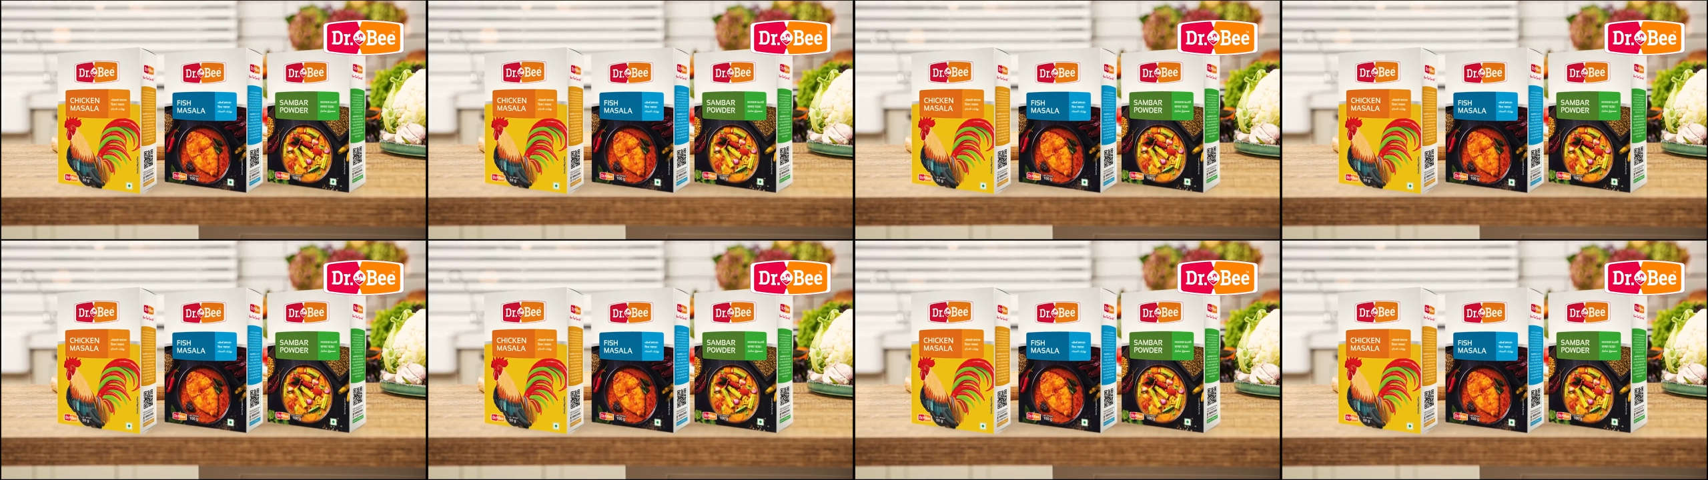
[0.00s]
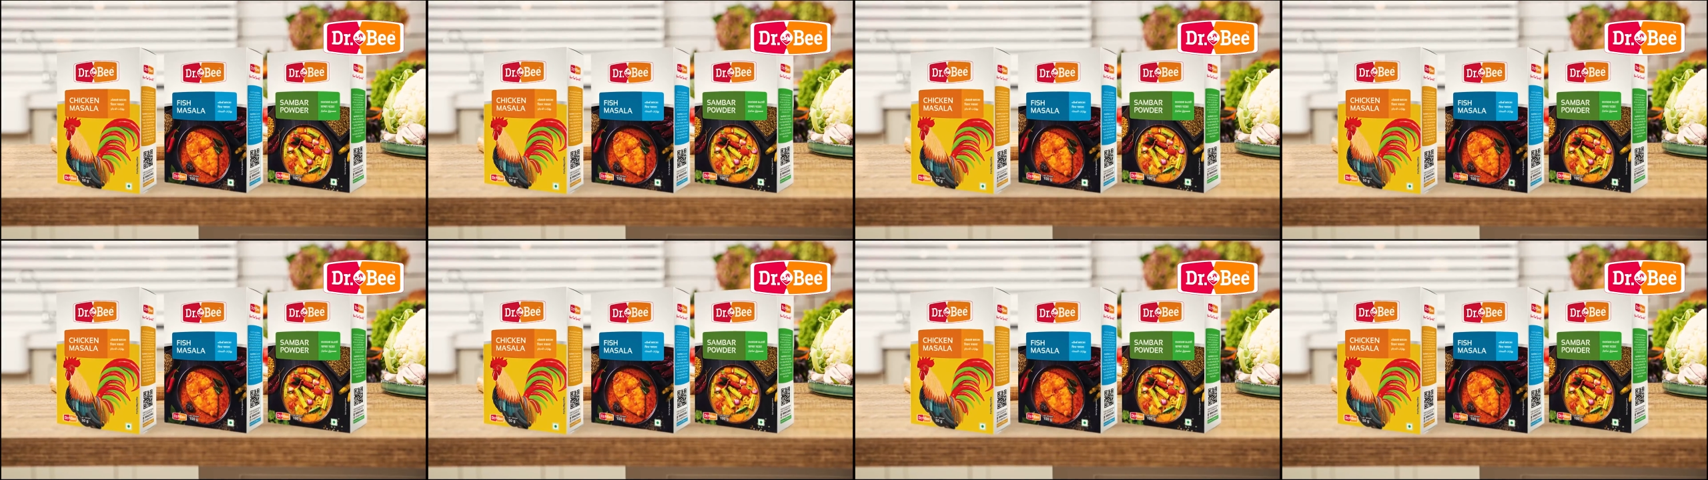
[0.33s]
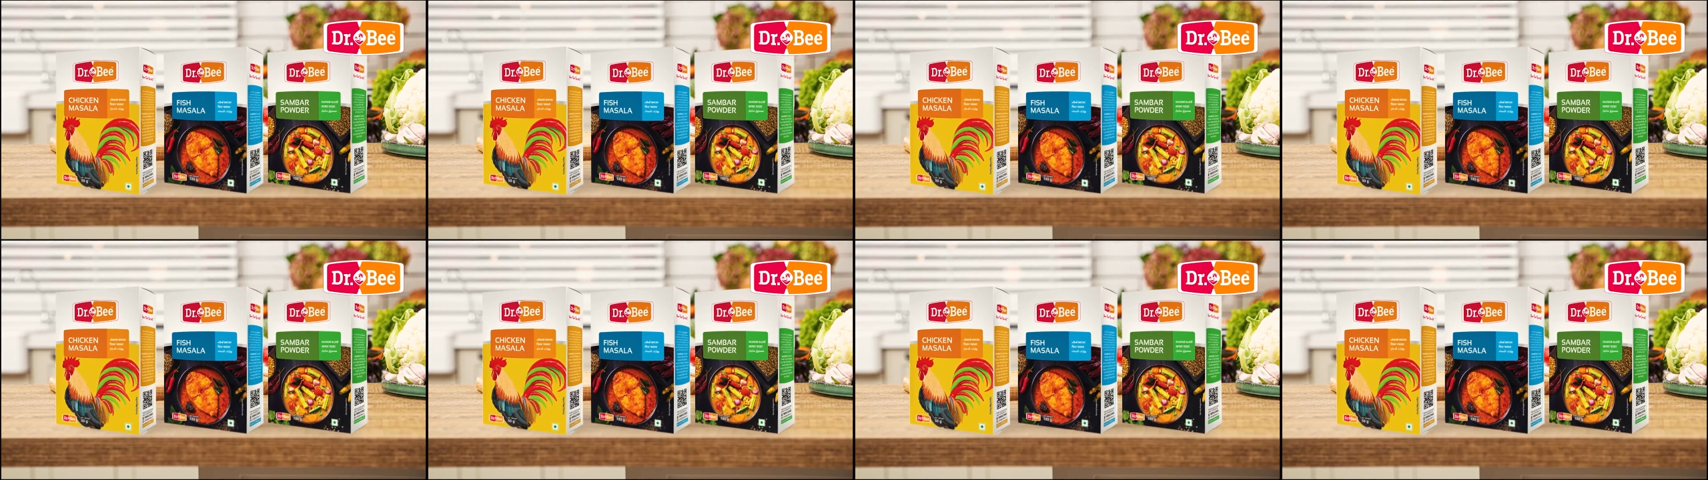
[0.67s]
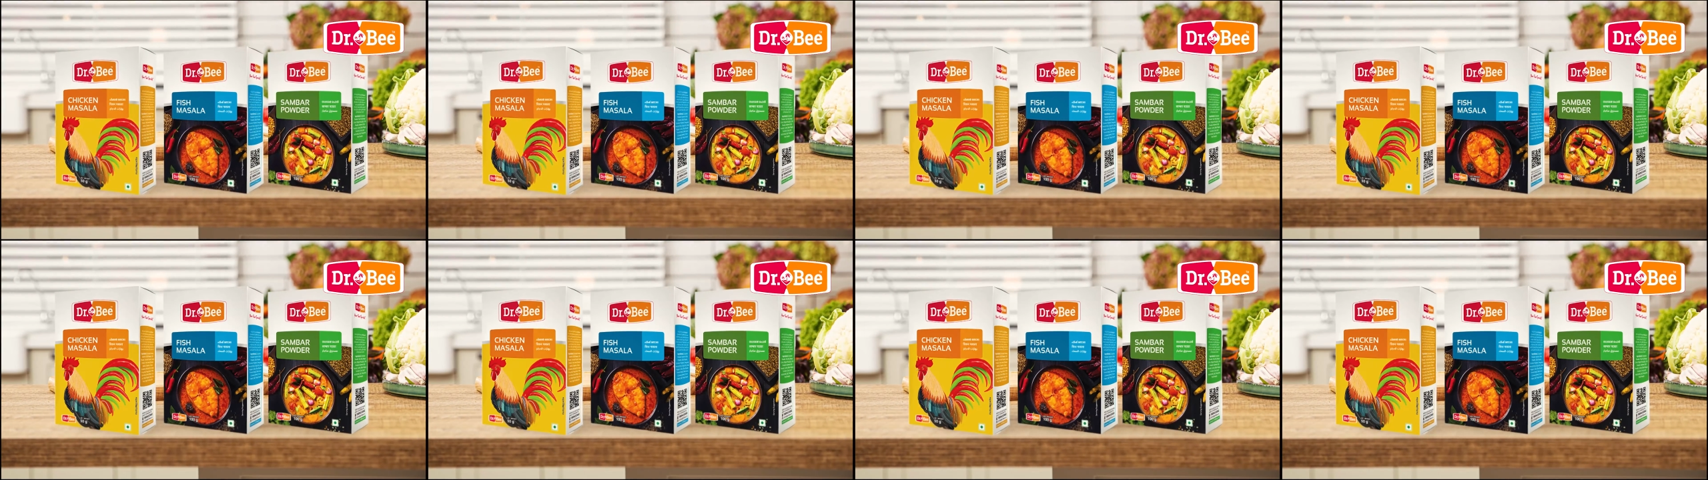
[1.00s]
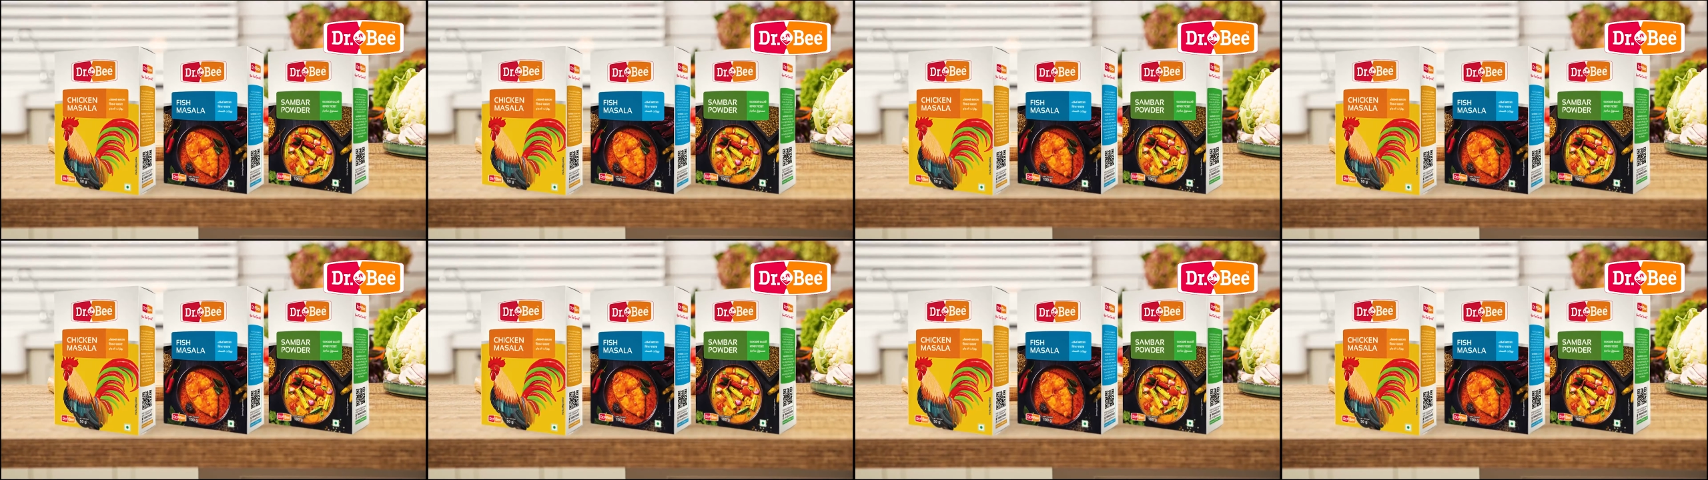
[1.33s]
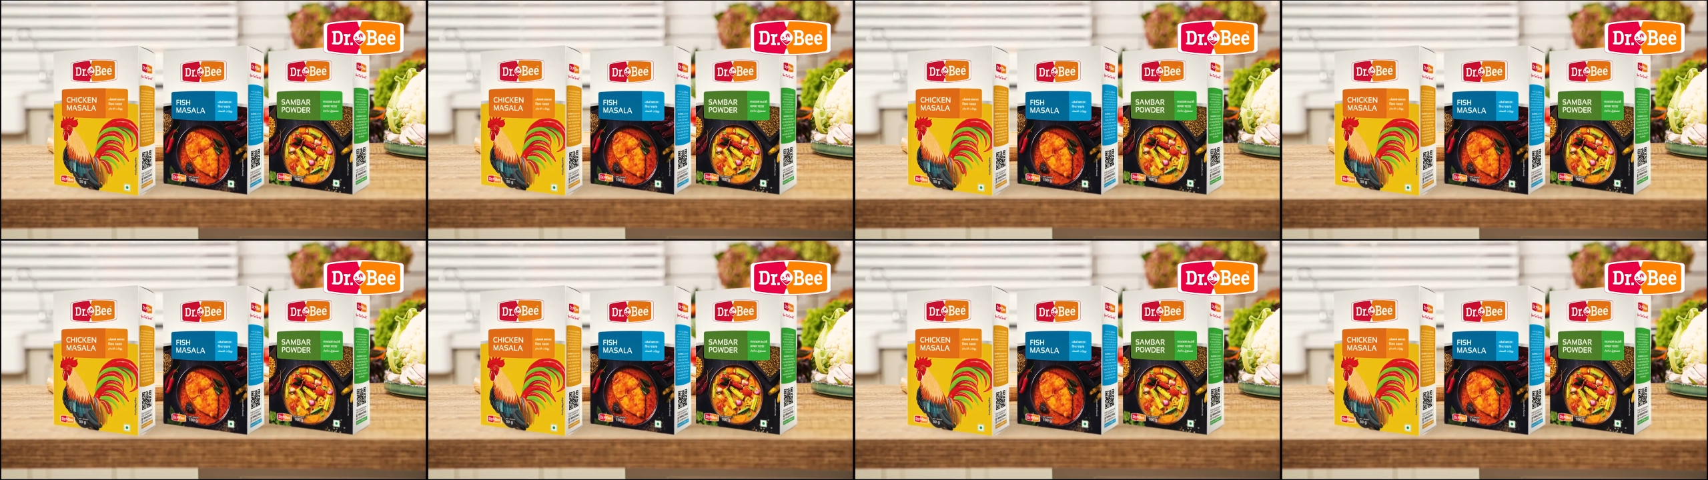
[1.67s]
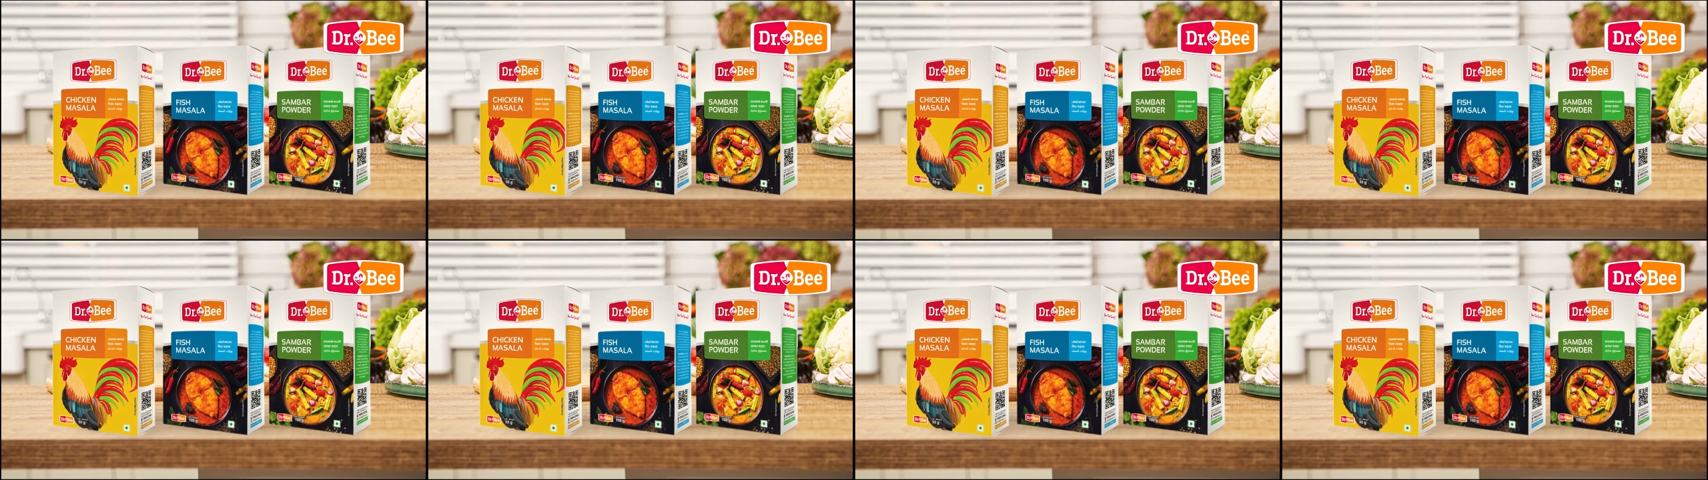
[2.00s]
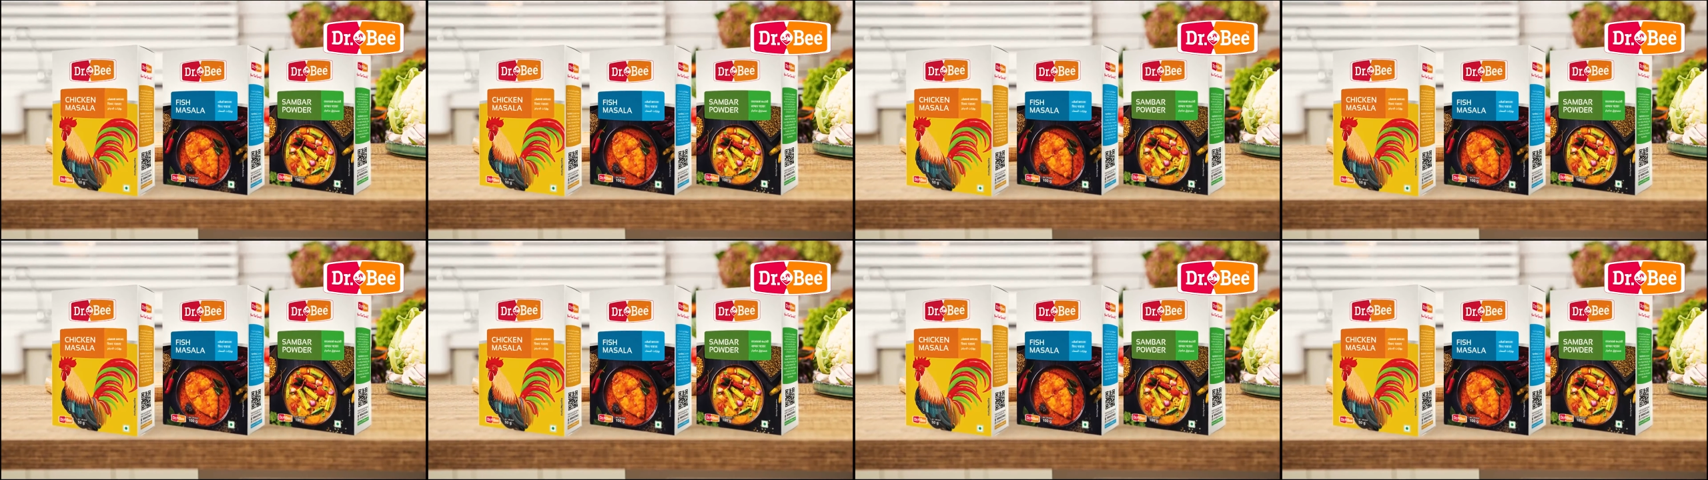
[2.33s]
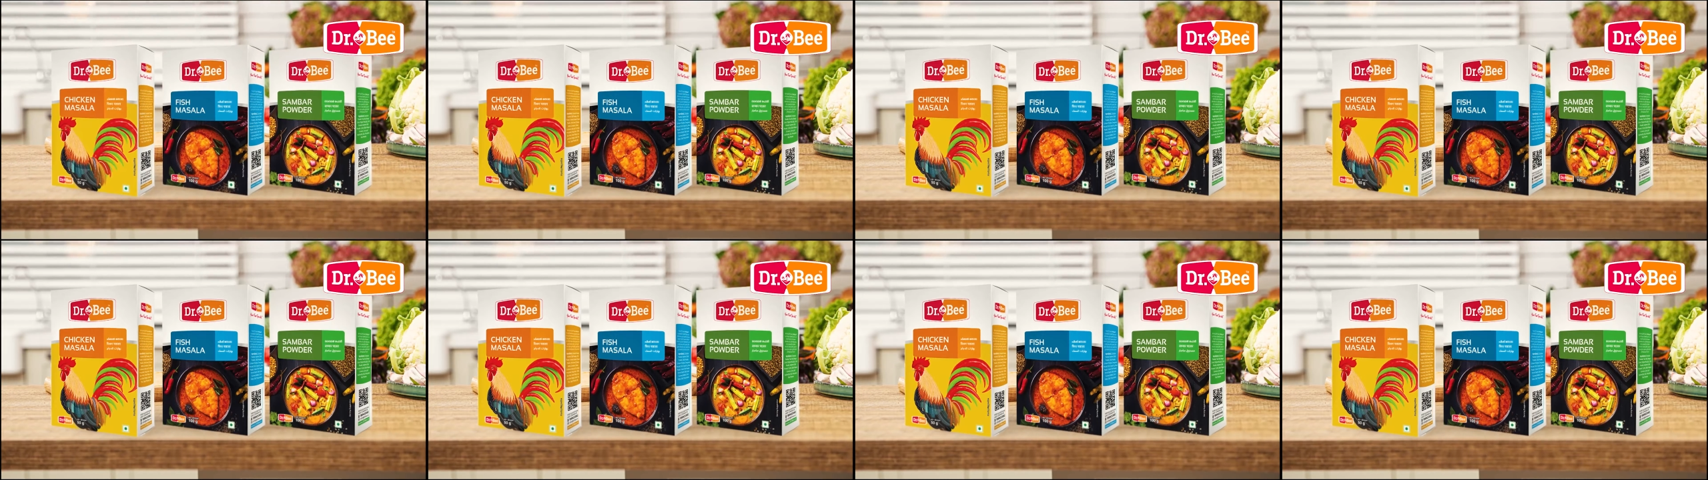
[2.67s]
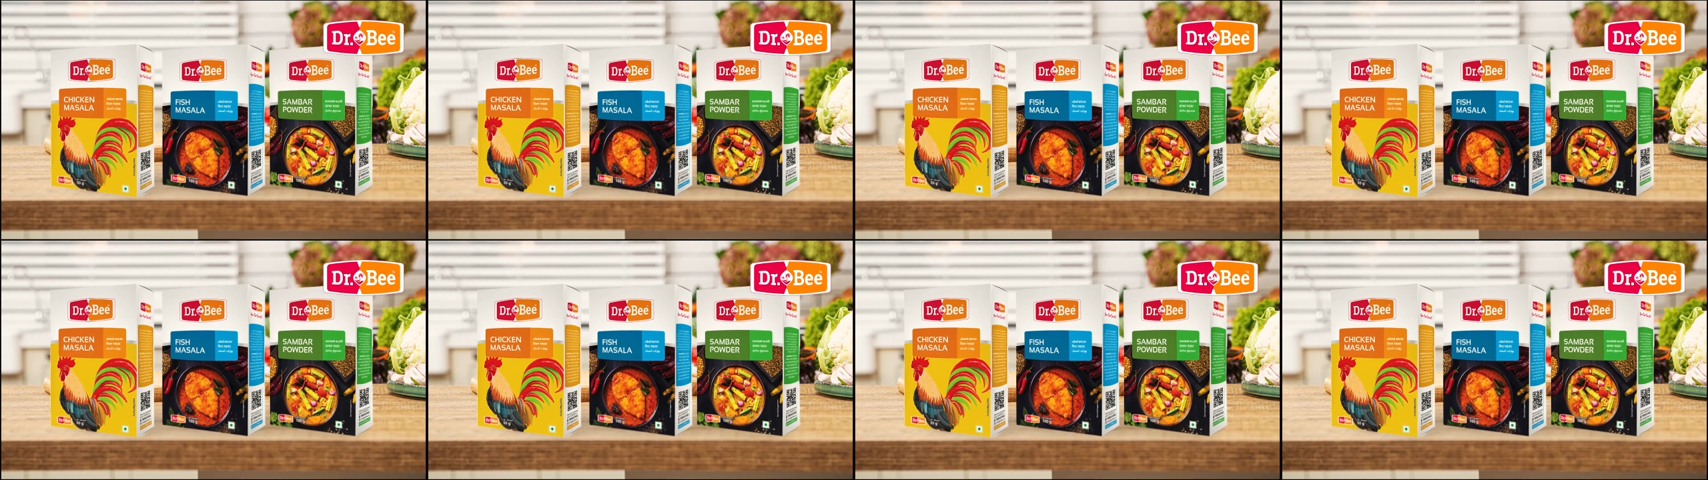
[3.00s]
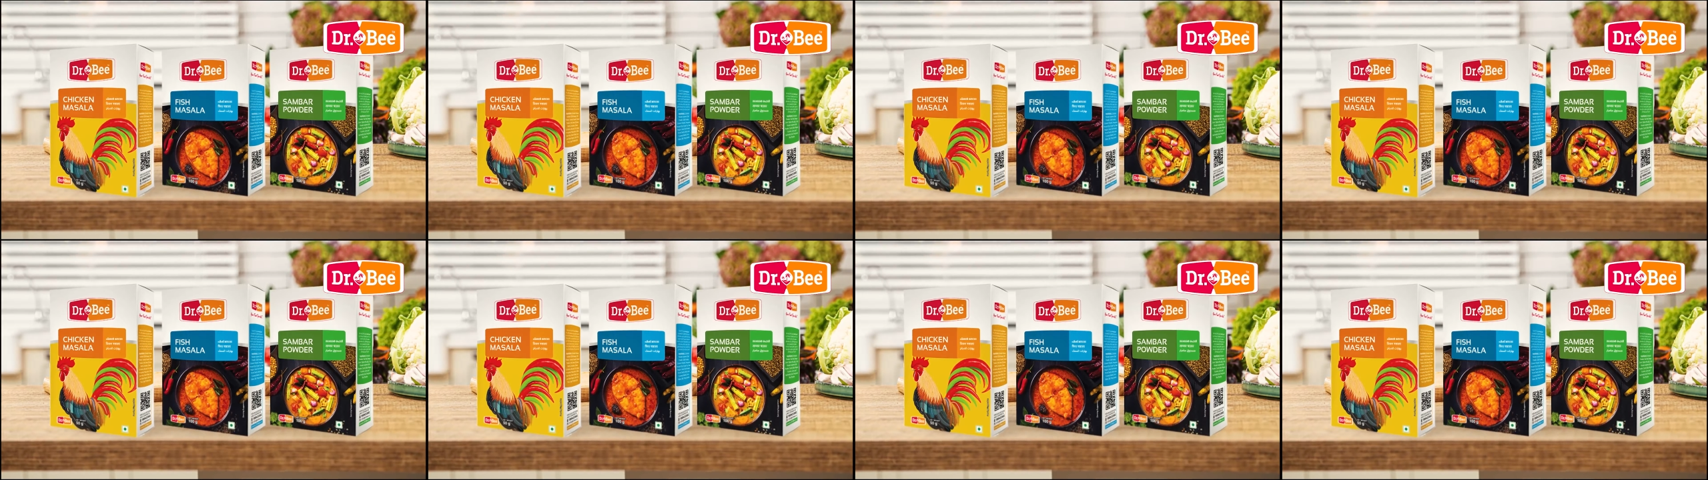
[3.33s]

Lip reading: [unreadable: no face in view]